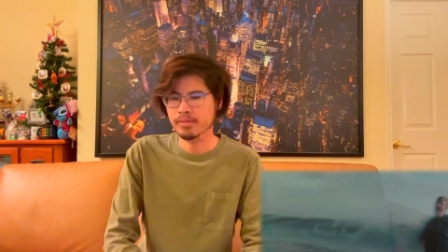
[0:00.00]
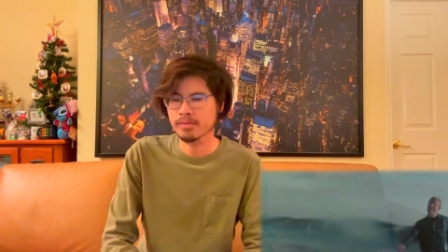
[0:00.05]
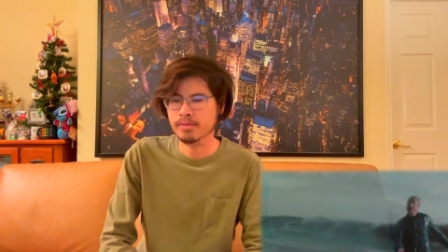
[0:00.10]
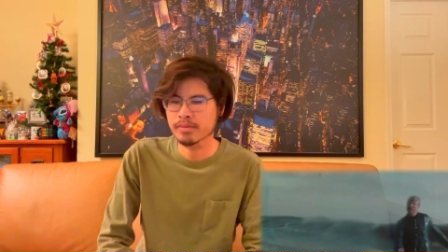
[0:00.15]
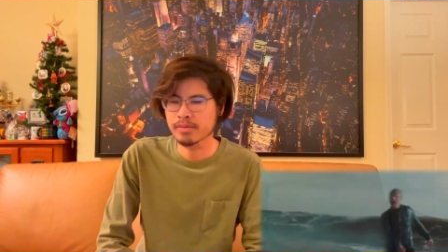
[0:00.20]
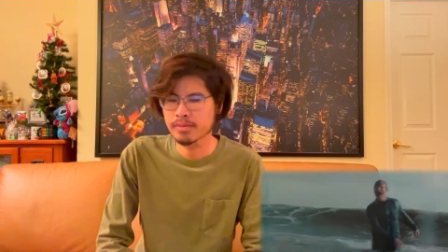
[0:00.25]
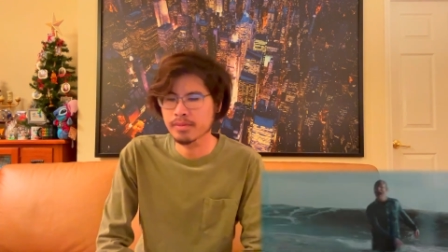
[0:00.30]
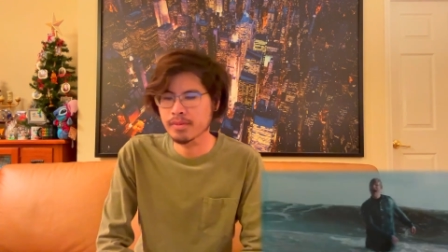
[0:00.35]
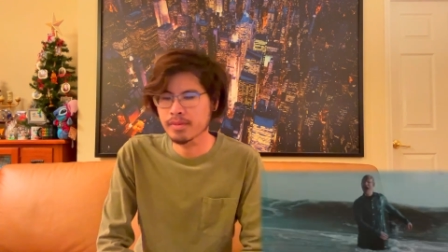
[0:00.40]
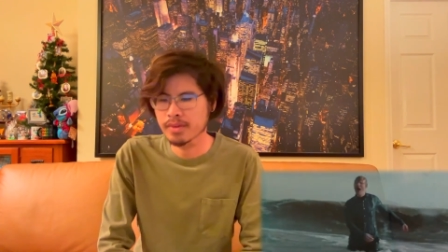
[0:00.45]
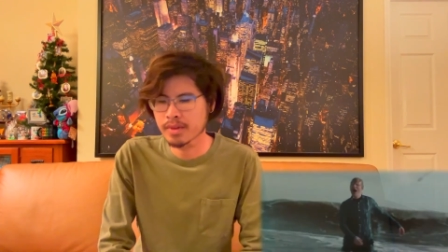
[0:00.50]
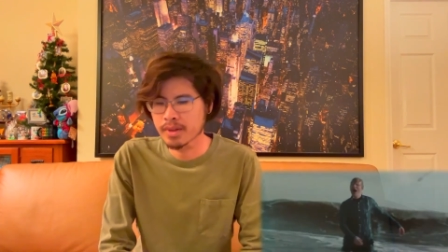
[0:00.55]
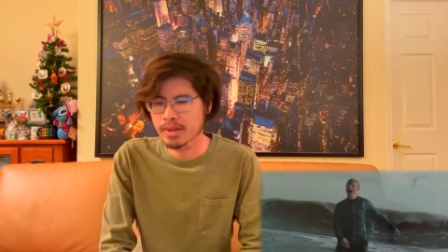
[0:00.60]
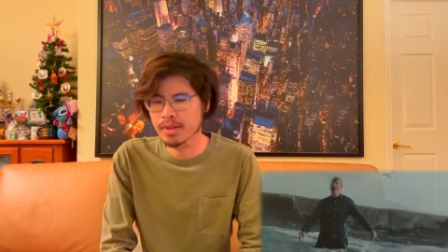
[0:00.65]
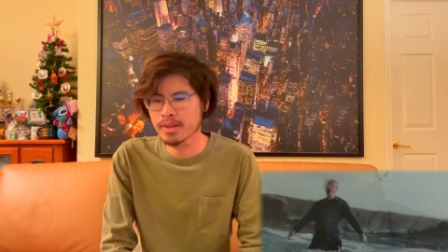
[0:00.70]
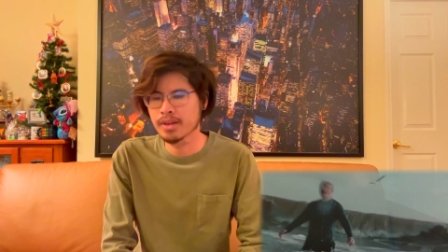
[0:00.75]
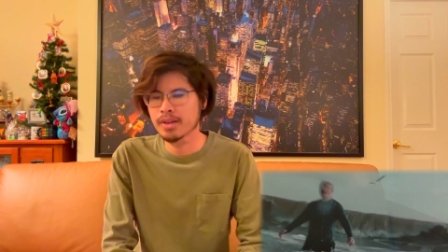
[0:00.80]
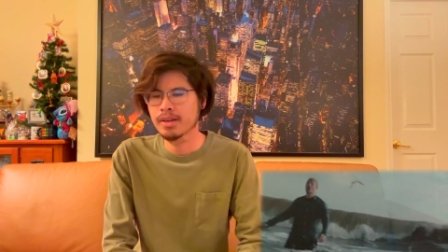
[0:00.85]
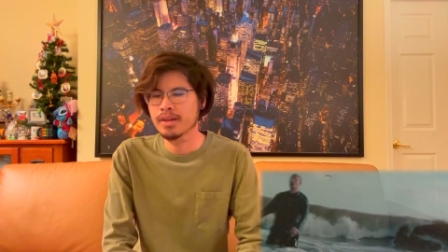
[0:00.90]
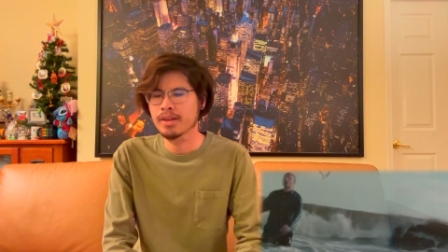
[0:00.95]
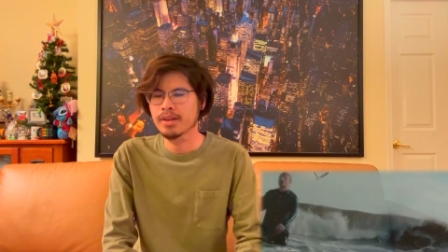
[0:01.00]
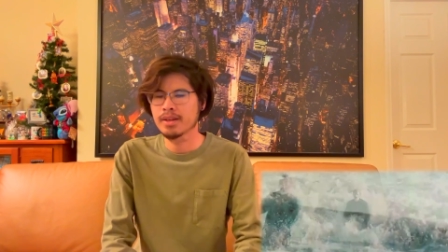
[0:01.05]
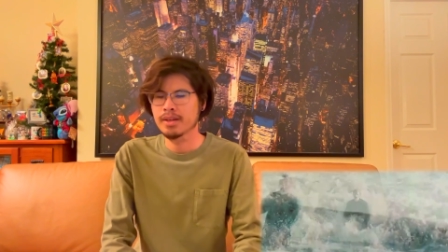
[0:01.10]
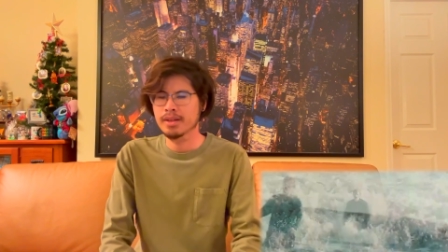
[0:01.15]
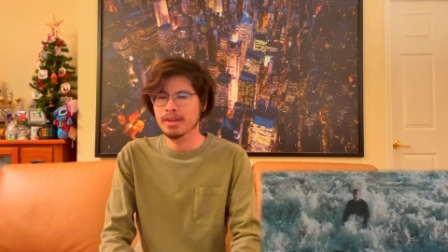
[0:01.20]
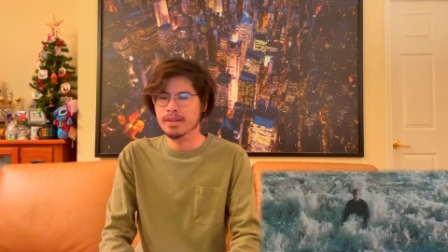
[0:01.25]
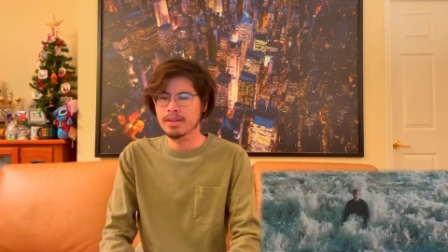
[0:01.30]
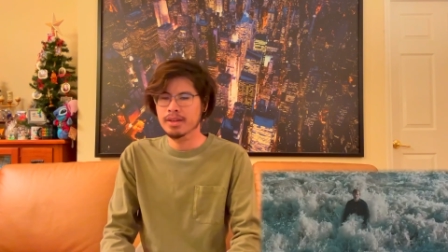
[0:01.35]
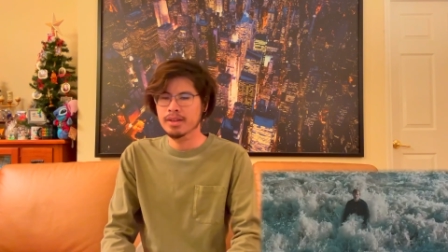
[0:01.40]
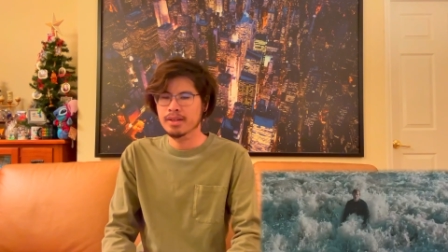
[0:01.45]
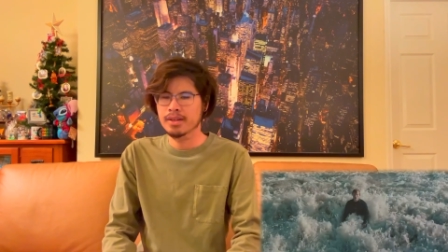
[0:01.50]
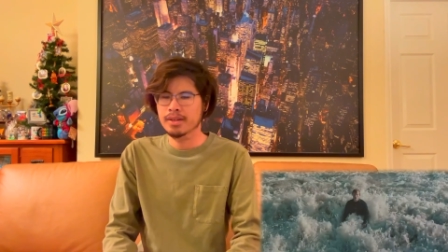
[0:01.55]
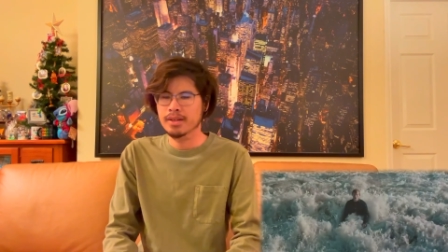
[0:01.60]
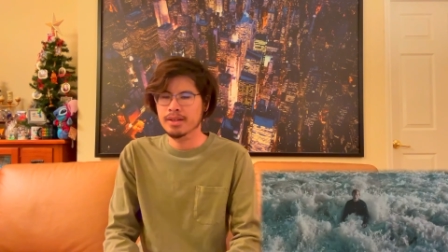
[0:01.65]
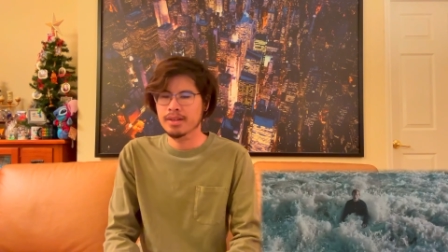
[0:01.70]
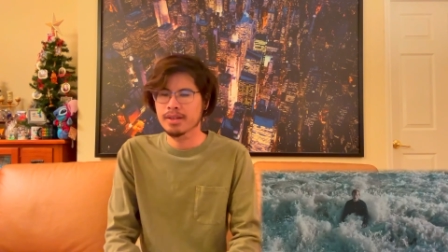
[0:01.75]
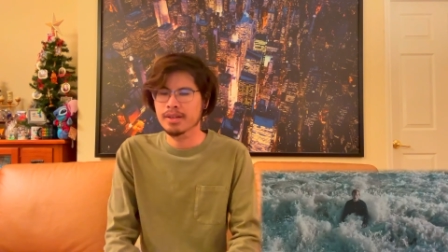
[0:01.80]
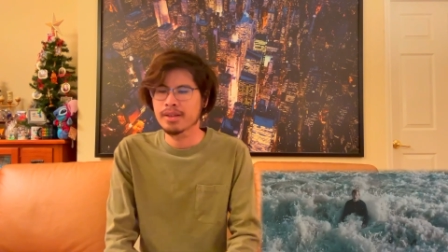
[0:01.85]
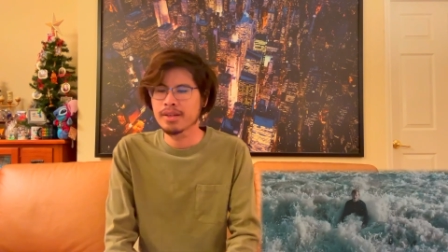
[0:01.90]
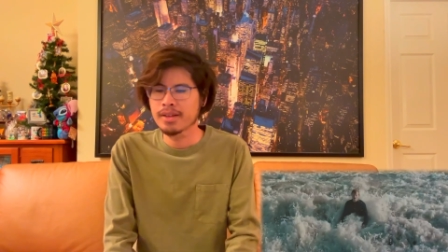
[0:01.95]

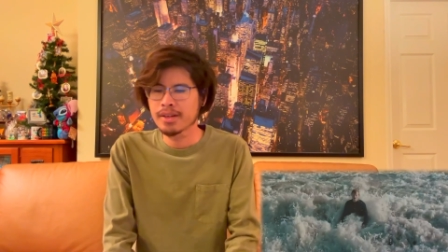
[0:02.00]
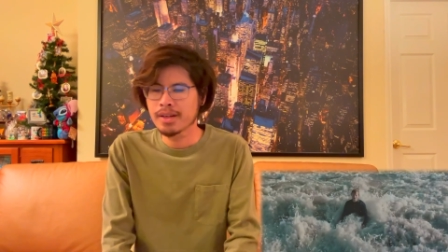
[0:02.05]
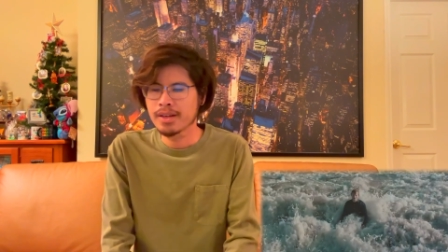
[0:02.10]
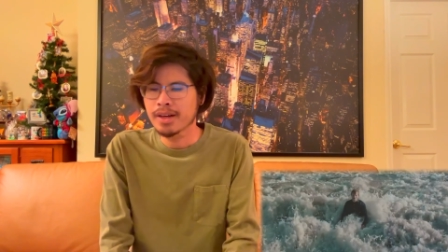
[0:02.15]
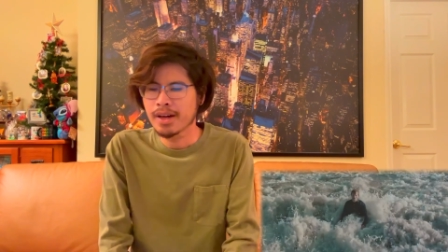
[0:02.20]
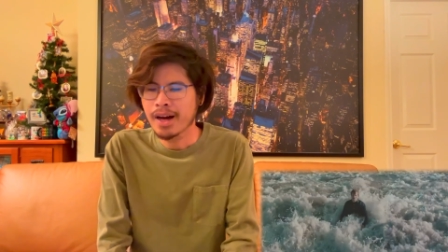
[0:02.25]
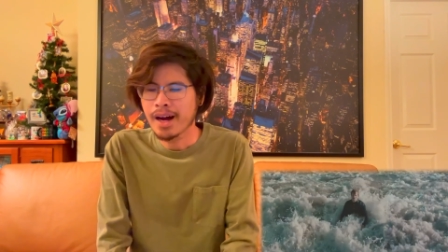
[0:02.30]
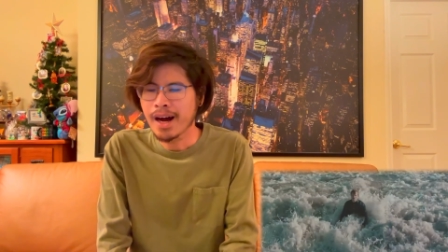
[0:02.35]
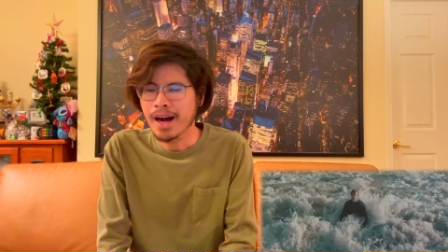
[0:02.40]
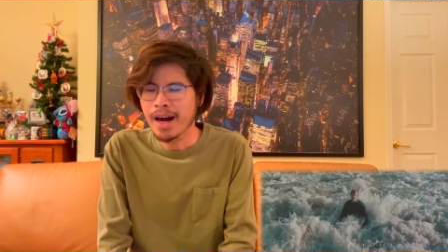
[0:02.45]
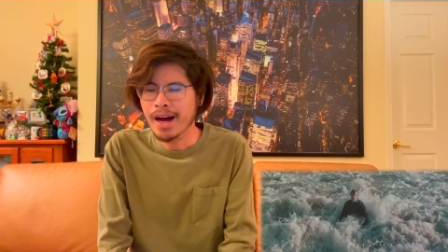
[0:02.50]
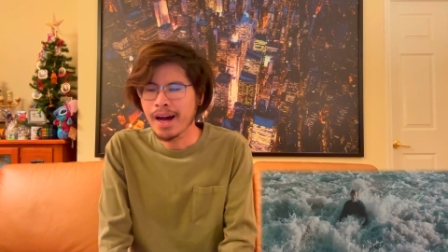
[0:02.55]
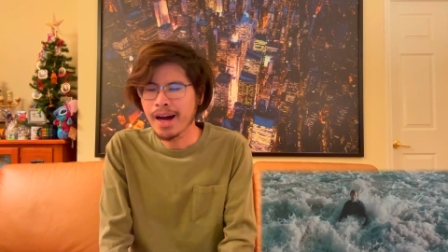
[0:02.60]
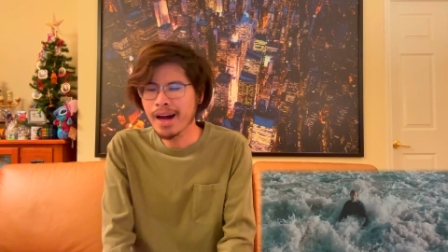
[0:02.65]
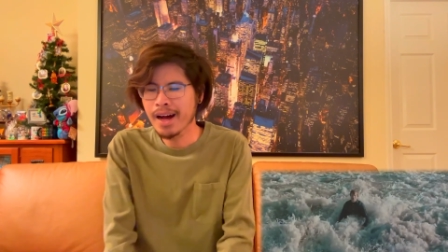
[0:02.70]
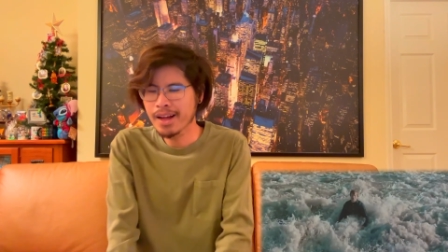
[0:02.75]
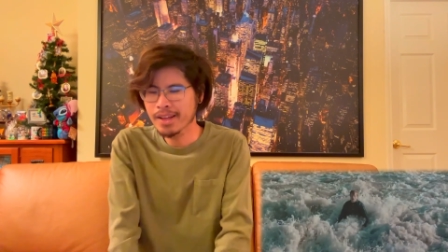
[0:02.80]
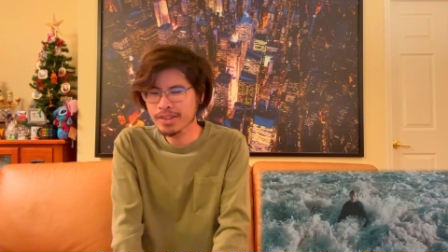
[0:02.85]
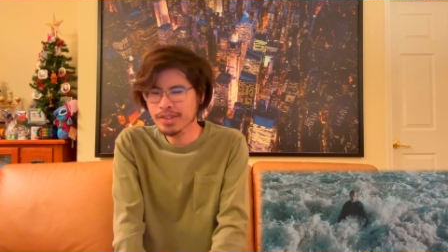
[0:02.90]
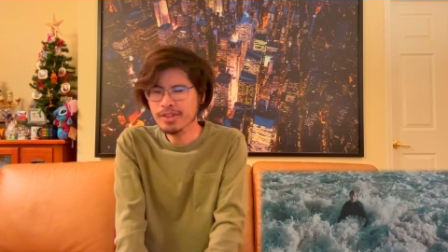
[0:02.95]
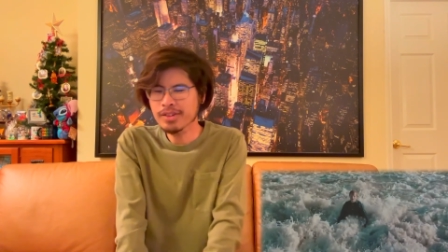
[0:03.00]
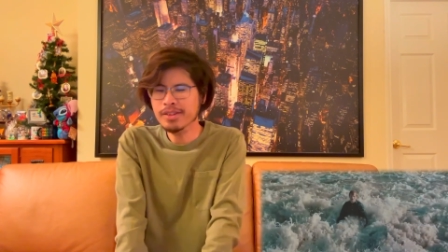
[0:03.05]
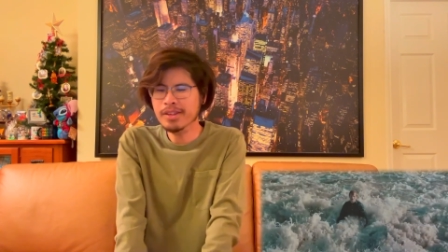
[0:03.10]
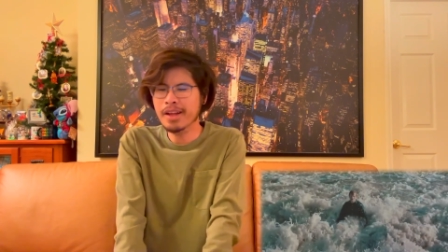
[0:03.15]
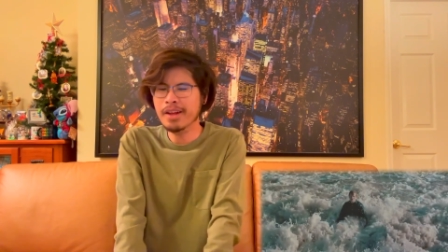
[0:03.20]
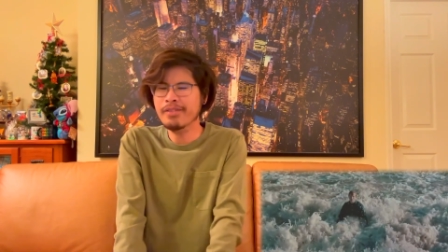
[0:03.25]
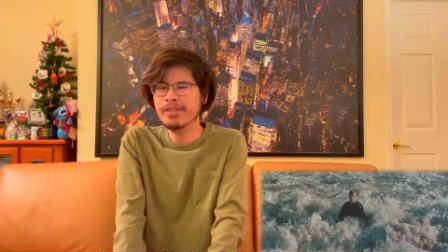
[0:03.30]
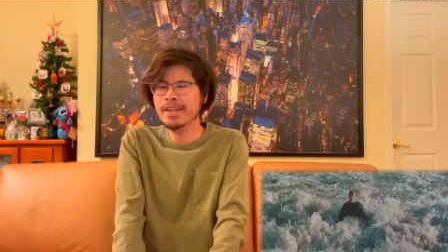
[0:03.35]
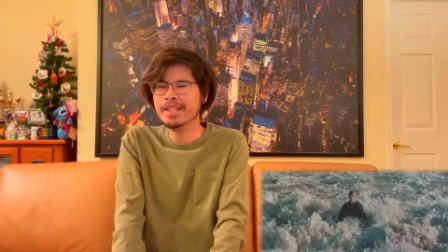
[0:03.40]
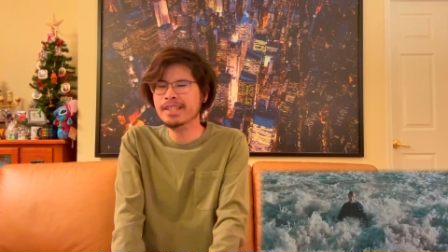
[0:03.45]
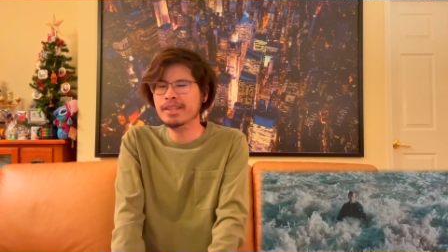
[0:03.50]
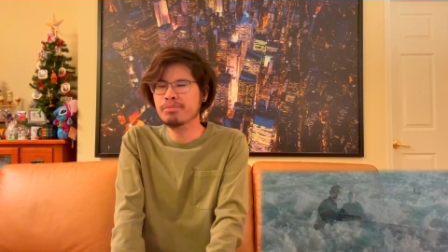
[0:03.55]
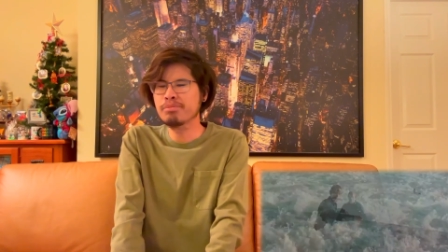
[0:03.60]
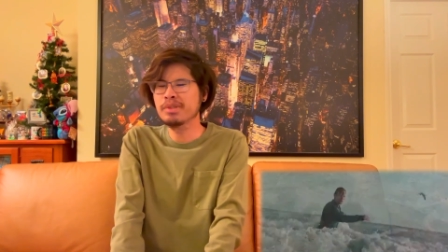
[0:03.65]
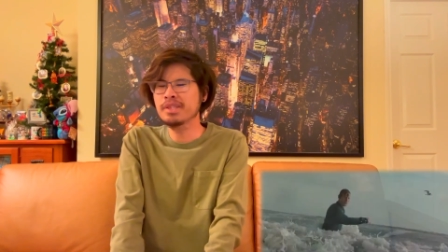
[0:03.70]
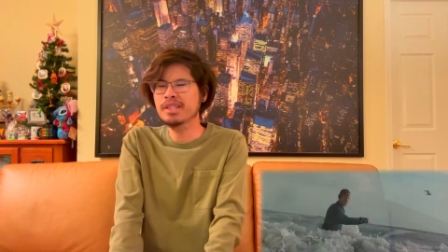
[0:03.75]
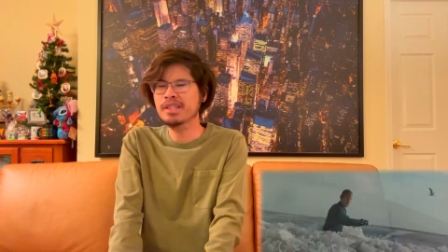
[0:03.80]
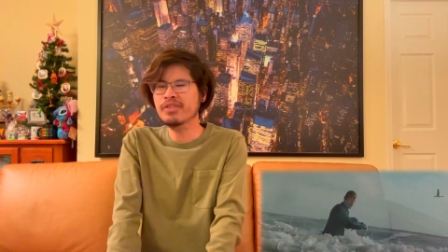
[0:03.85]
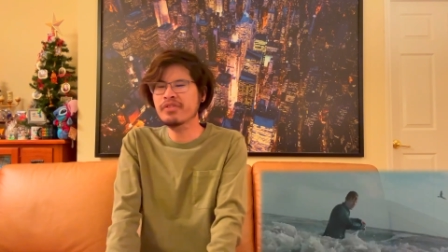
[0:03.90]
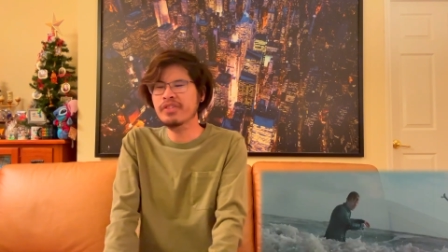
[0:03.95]
I also love like the
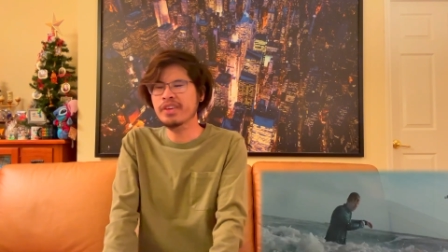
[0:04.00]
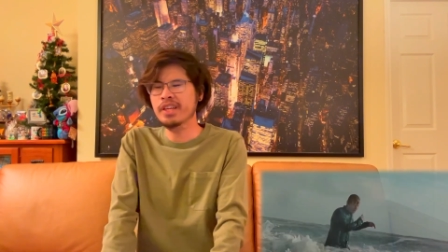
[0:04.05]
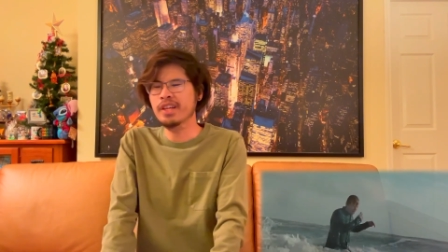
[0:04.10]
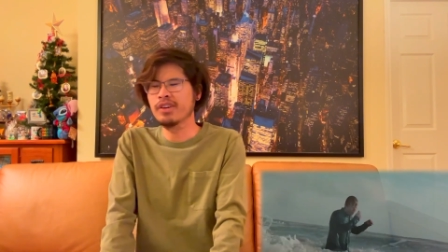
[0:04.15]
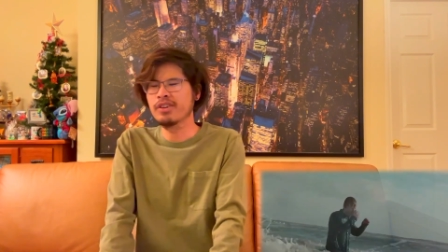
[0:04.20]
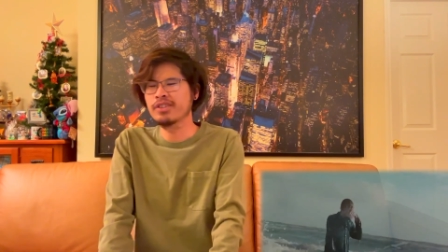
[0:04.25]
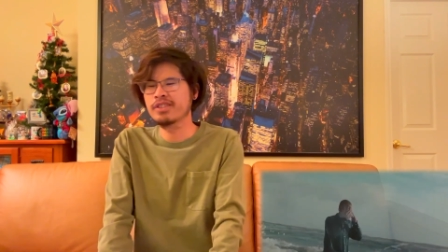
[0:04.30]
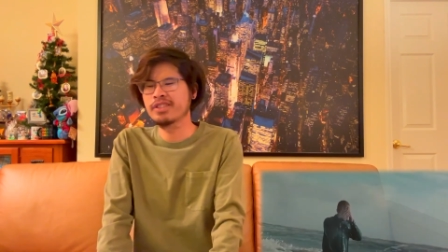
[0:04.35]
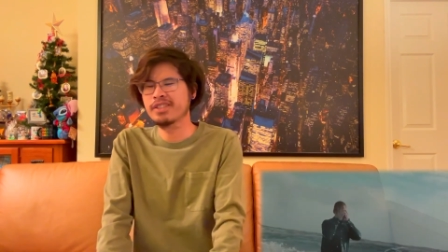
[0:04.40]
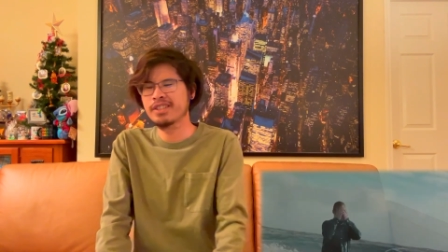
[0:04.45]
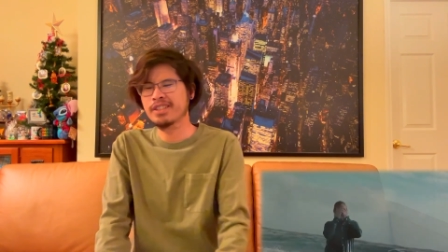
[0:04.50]
music videos,